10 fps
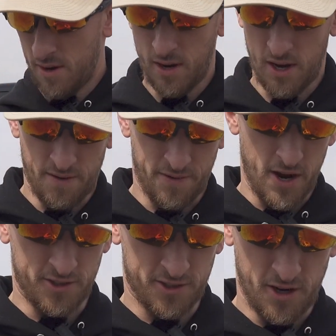And I've
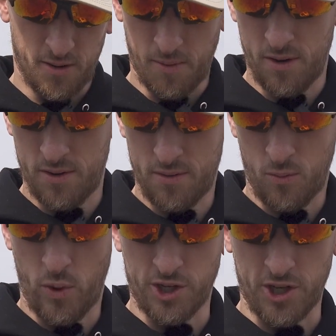got some
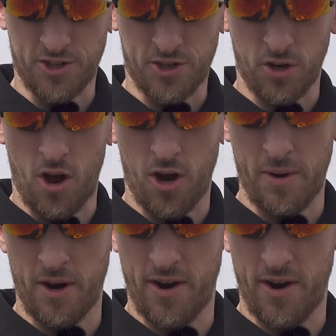Winchester Longbeard